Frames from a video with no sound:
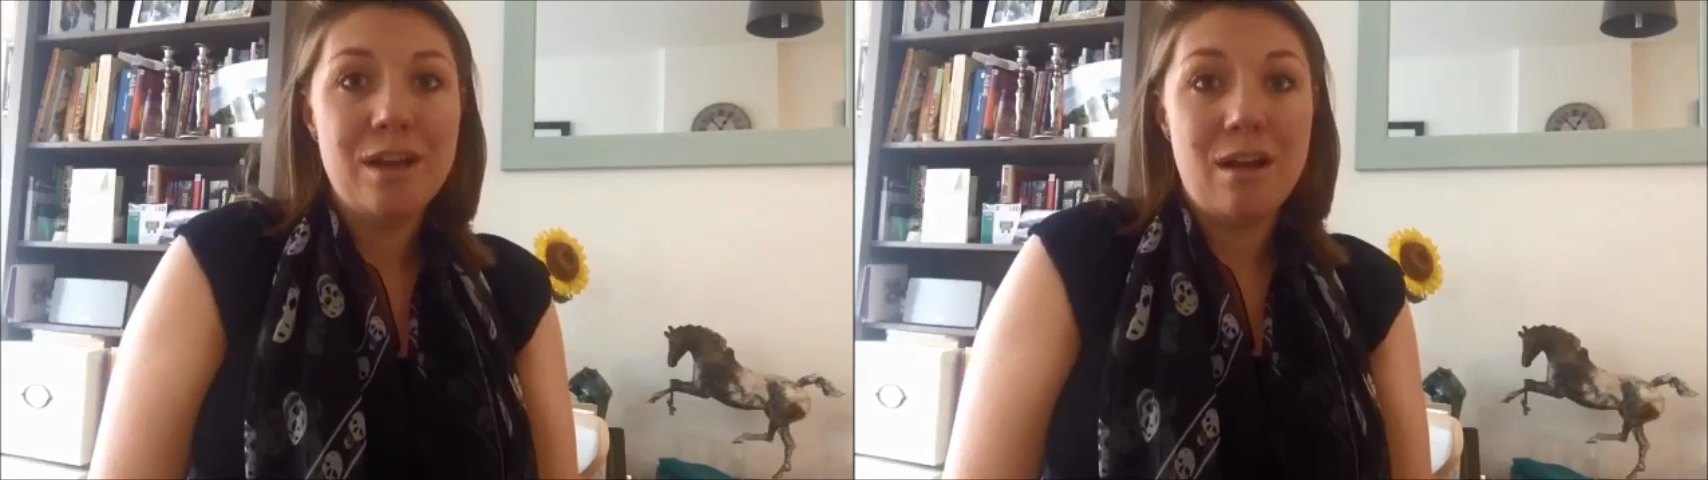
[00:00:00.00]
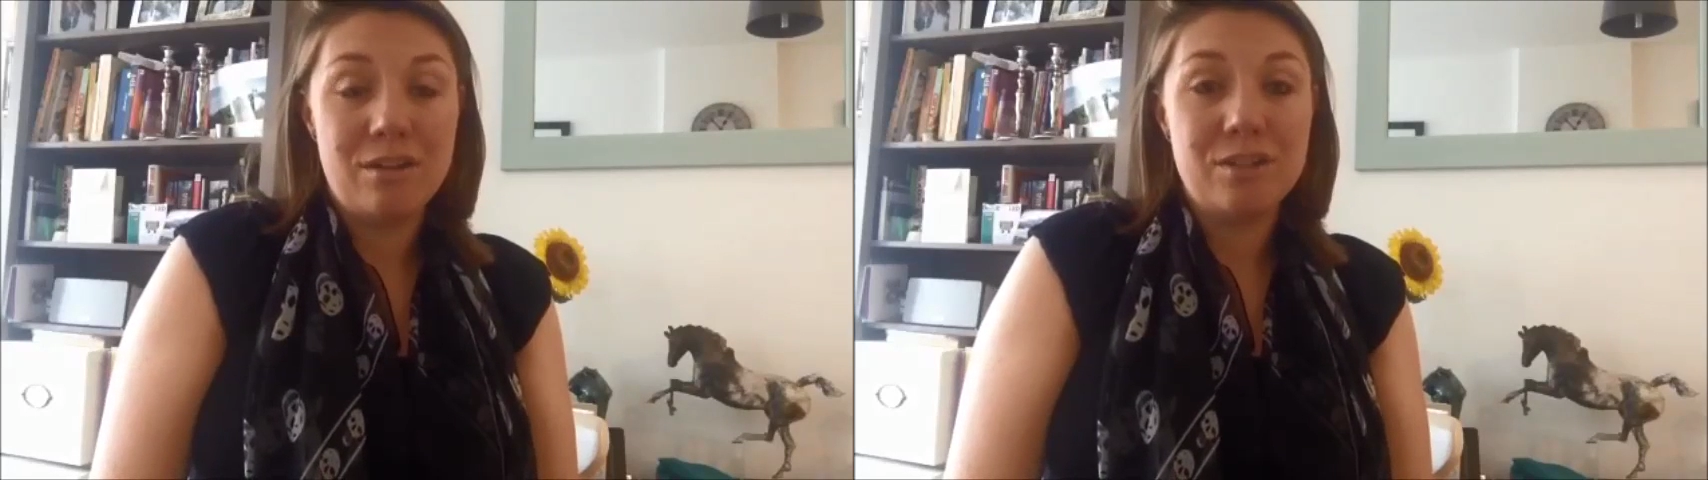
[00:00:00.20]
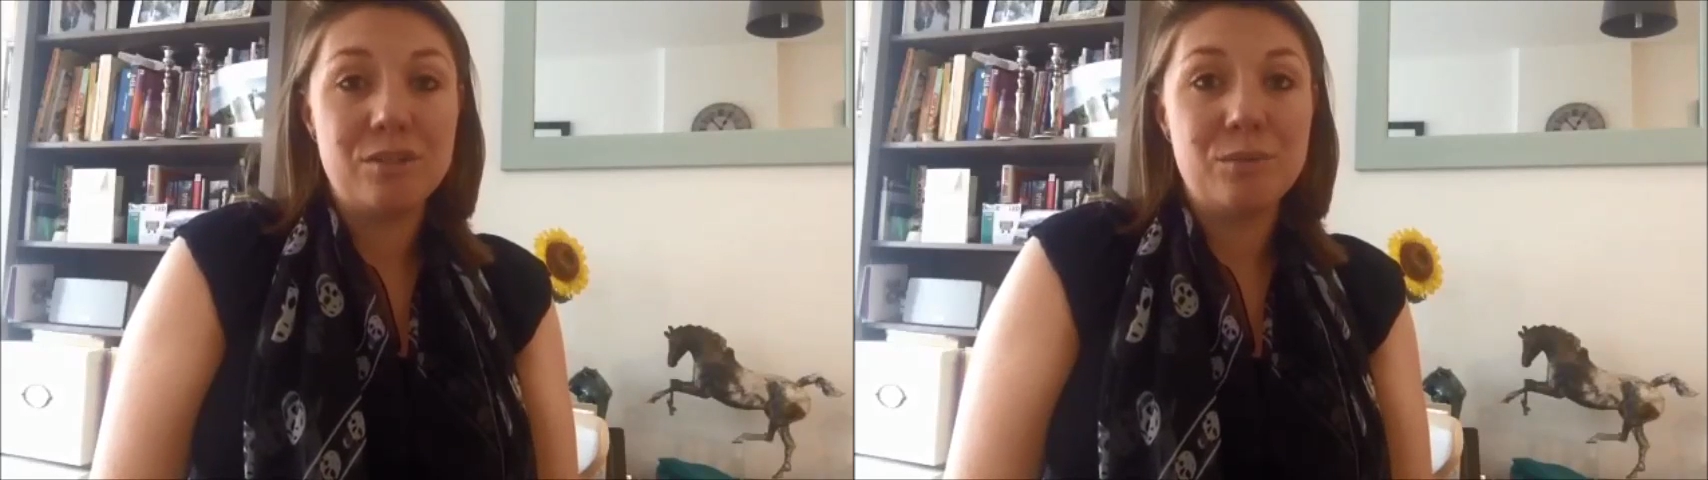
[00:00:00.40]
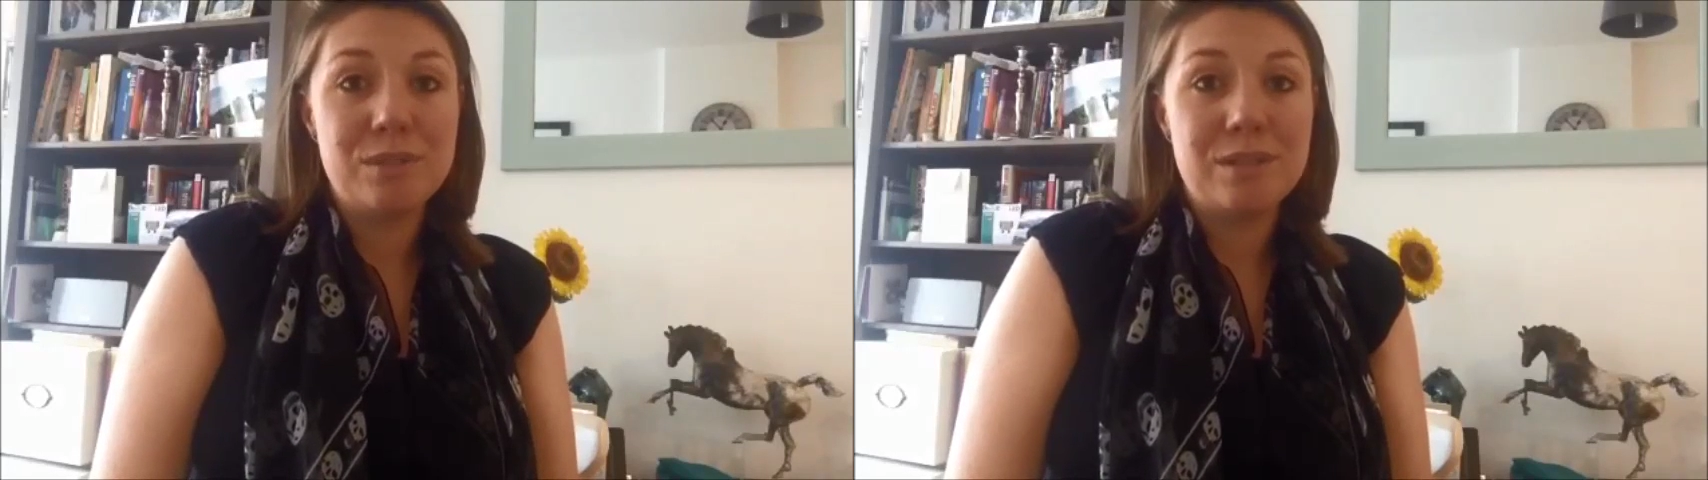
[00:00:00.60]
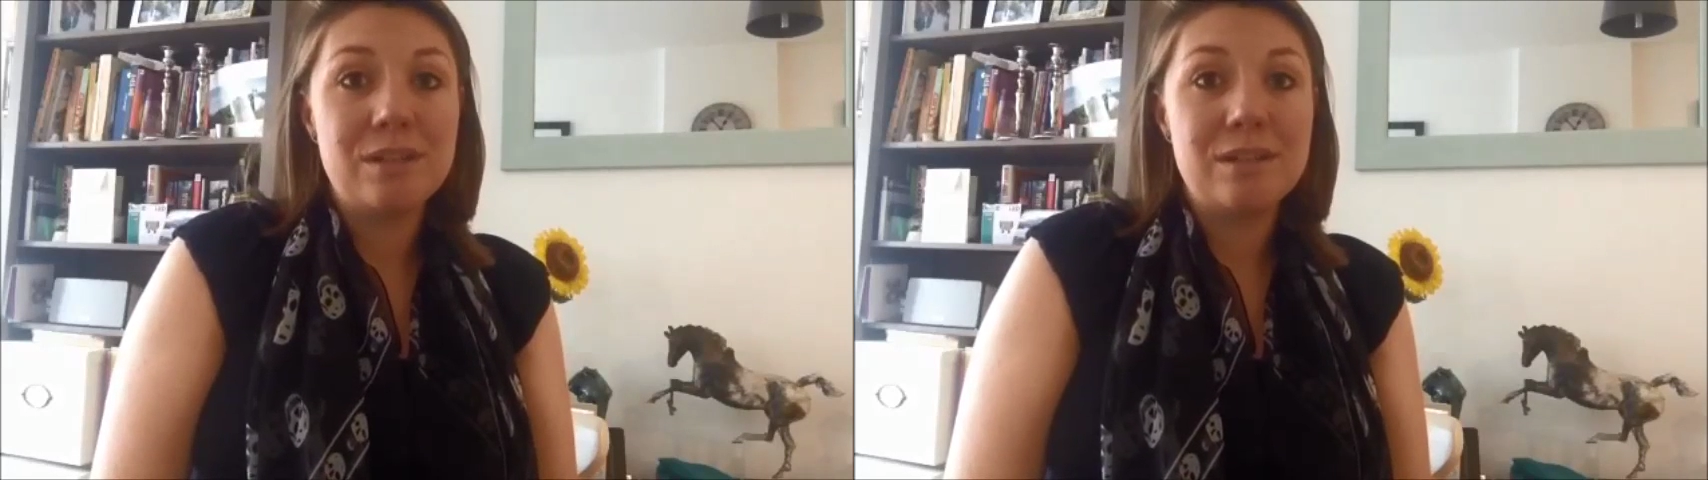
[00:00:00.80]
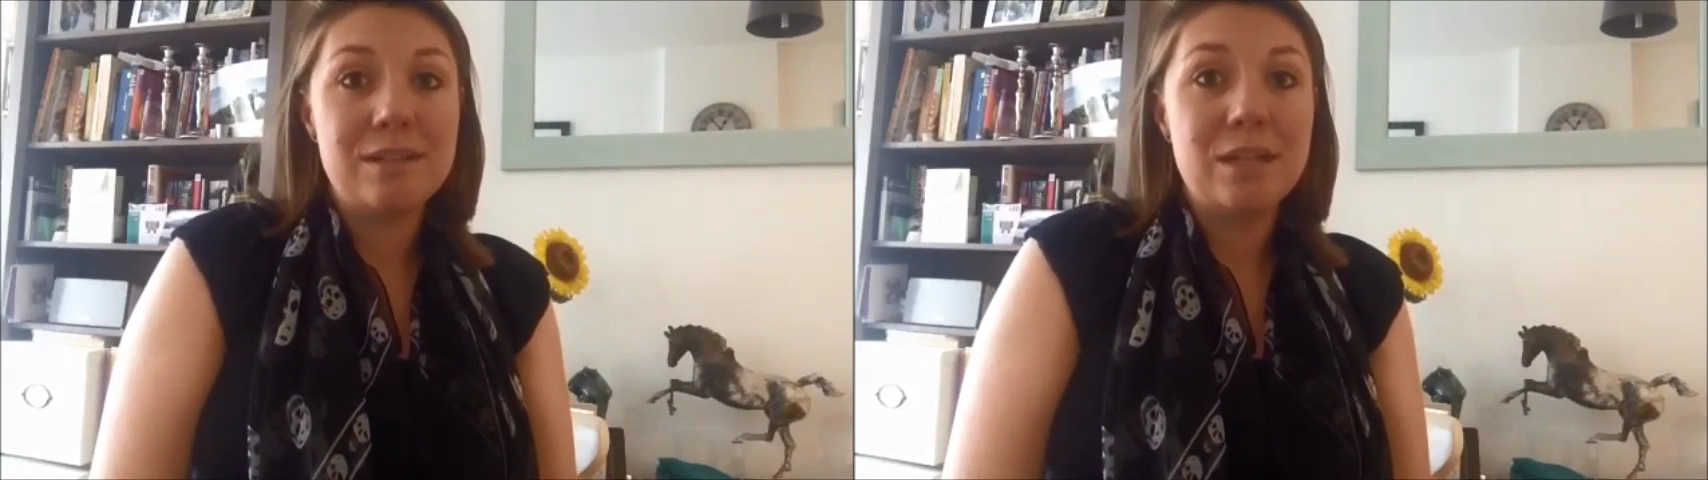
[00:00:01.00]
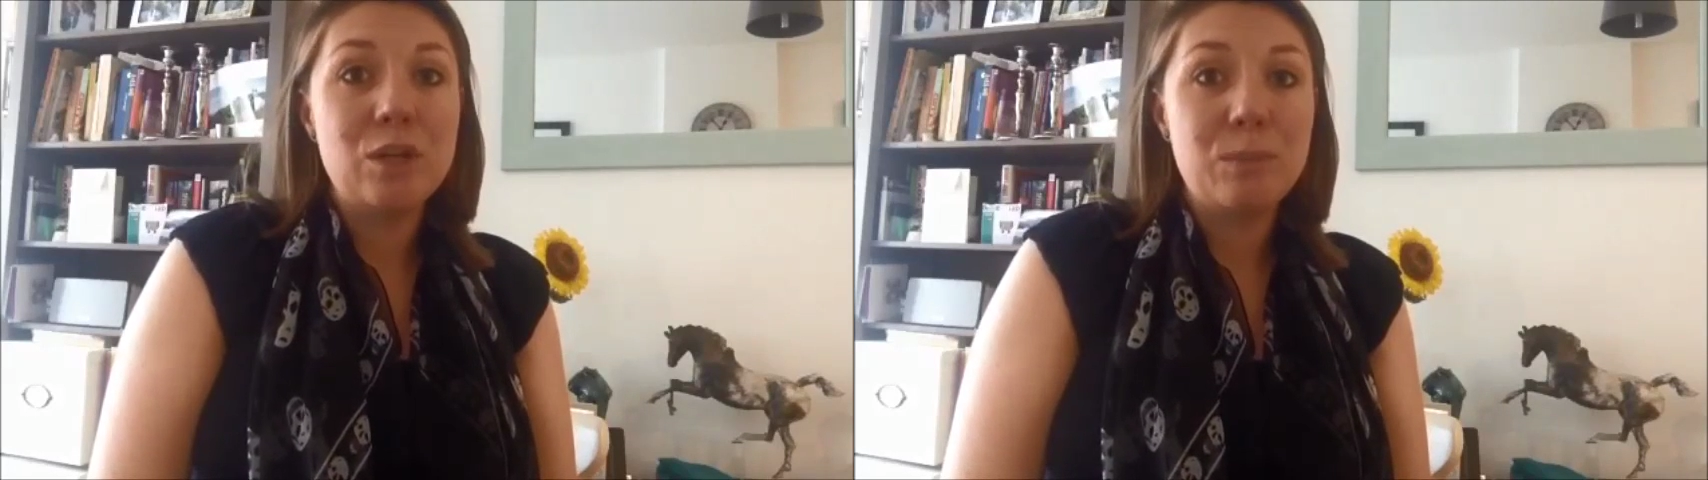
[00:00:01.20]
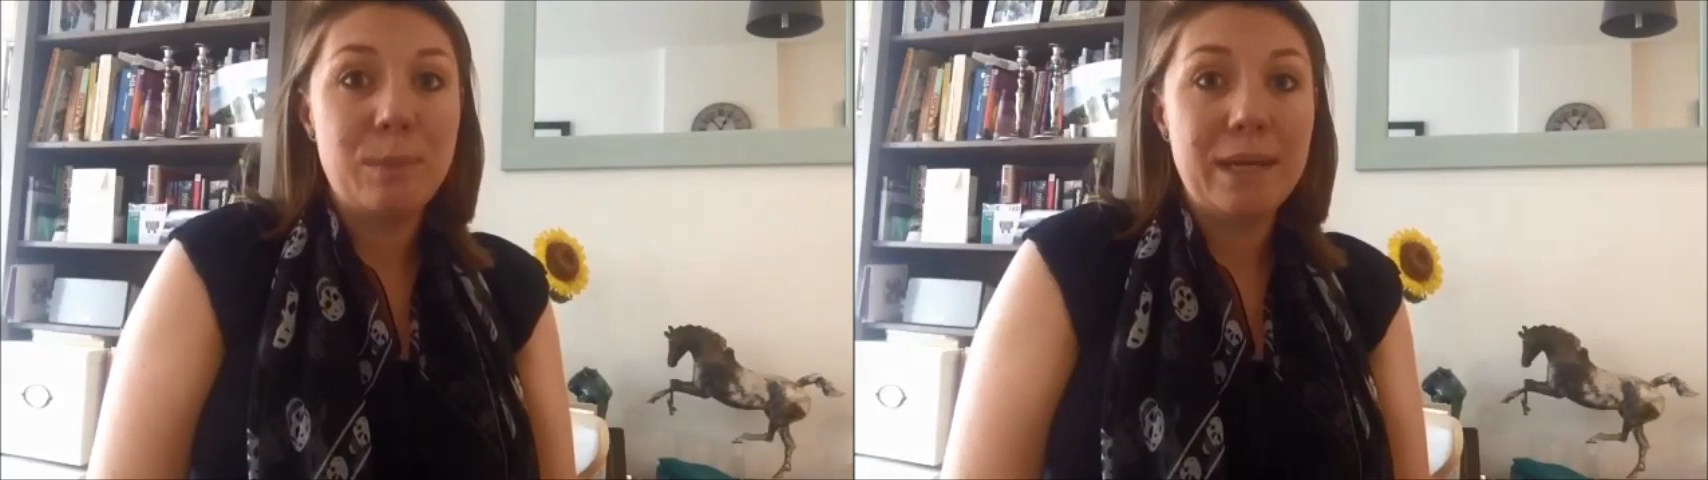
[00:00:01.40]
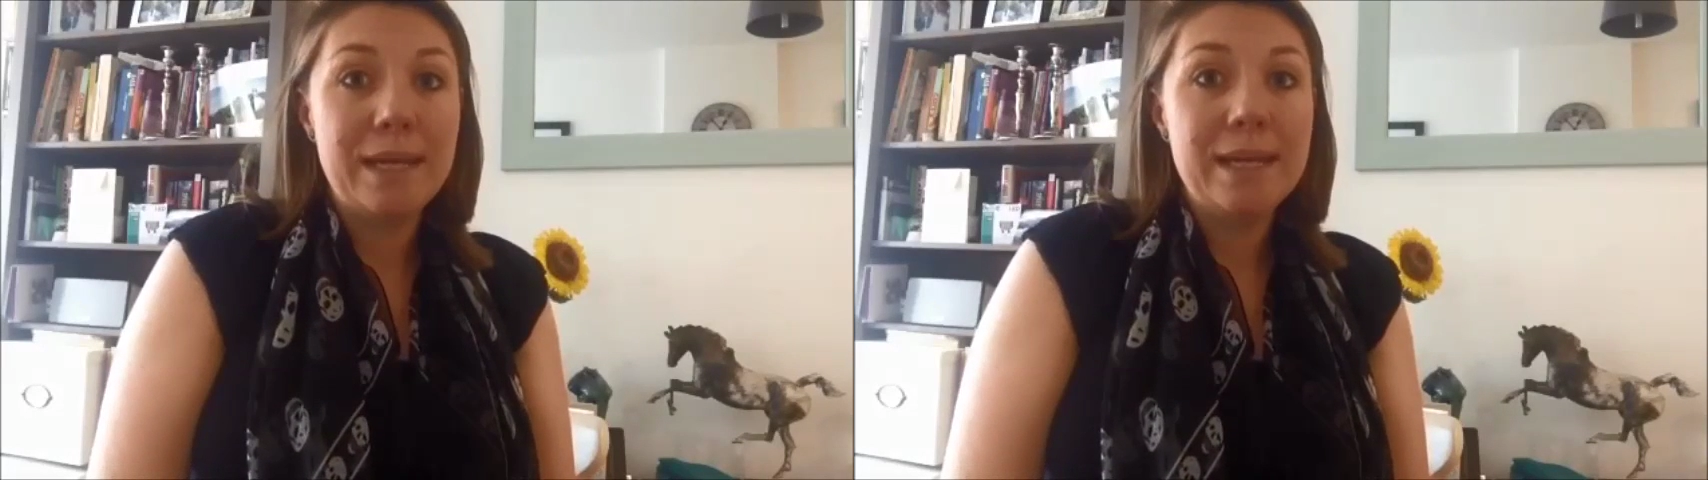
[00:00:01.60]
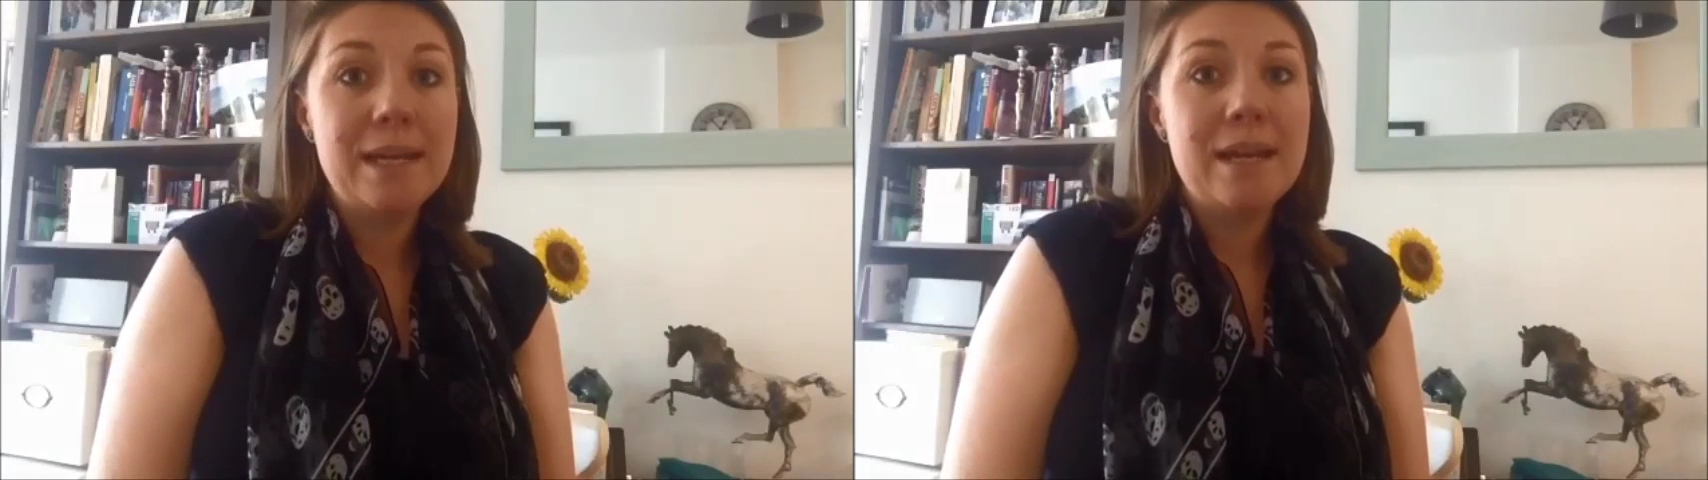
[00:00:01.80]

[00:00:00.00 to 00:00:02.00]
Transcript: article was as good as it could be.